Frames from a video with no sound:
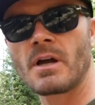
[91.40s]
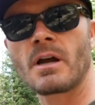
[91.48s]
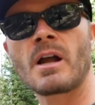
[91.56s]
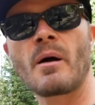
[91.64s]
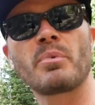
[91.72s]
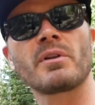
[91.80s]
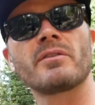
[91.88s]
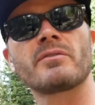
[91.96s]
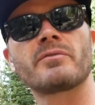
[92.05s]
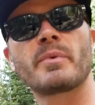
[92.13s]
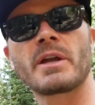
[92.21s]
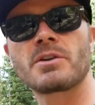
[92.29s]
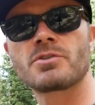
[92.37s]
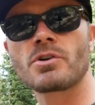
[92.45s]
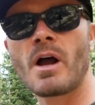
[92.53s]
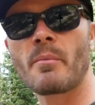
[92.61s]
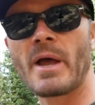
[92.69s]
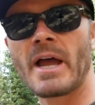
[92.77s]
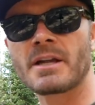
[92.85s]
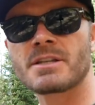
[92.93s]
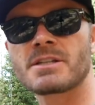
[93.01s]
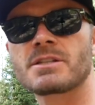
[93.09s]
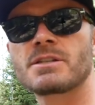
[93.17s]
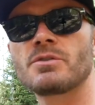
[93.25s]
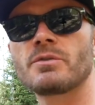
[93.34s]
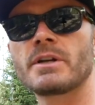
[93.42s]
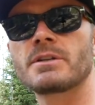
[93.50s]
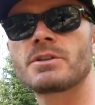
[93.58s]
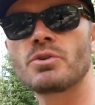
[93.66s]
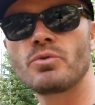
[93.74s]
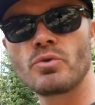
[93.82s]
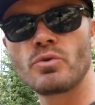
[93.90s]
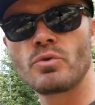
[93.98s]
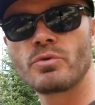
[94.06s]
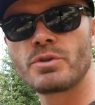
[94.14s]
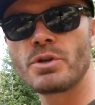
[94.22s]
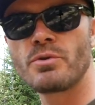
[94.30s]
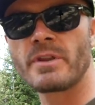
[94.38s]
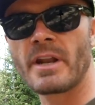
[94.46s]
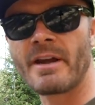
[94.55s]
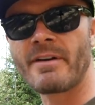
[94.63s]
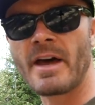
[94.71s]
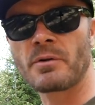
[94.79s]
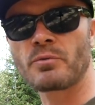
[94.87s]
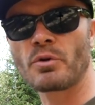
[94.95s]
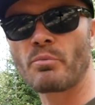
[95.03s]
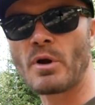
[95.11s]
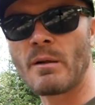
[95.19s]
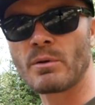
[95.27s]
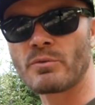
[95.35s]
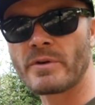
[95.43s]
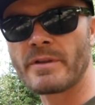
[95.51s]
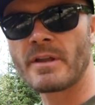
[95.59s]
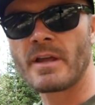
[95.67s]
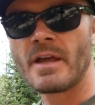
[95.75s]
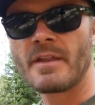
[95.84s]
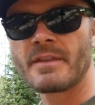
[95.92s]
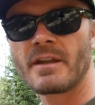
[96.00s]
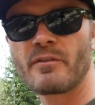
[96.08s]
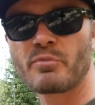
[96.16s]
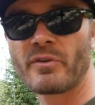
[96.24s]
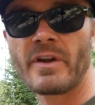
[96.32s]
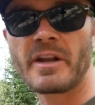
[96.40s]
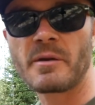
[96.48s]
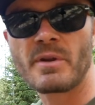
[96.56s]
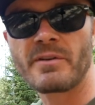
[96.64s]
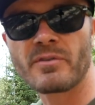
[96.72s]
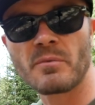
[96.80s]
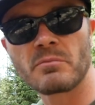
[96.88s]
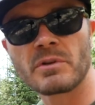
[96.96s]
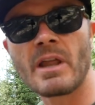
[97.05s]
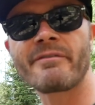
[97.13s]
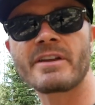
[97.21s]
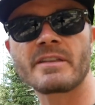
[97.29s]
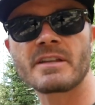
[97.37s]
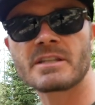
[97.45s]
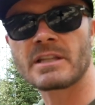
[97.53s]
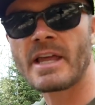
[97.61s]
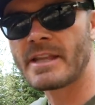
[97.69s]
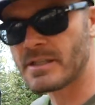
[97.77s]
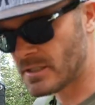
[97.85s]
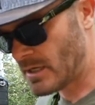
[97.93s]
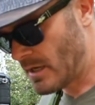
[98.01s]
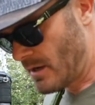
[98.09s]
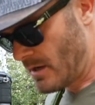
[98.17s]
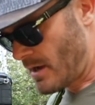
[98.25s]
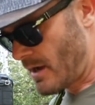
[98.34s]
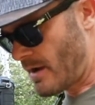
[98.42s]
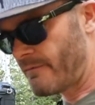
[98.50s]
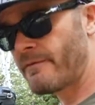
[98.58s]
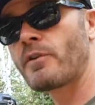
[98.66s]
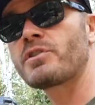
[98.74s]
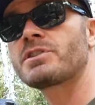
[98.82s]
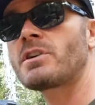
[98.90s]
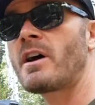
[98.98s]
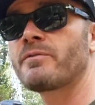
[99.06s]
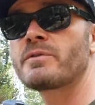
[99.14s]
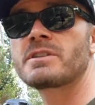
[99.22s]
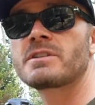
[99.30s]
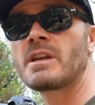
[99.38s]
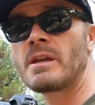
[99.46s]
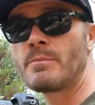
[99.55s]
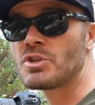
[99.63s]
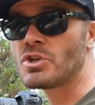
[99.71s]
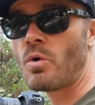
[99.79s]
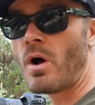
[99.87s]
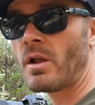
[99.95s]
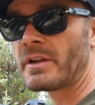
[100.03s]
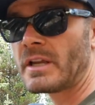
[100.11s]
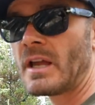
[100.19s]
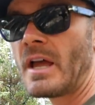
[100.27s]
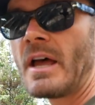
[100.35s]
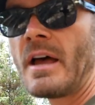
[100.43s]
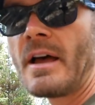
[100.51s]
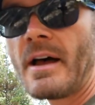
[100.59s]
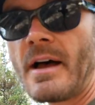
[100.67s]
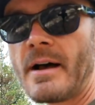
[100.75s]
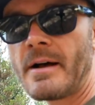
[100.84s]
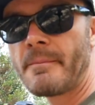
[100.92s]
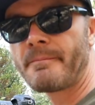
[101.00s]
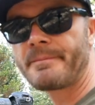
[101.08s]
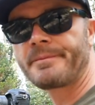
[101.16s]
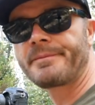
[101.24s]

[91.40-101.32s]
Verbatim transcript: a couple of big drawbacks to it, two, two that I've had a real problem with that have prevented me from loving this lens. Uh, first off was image quality. Um,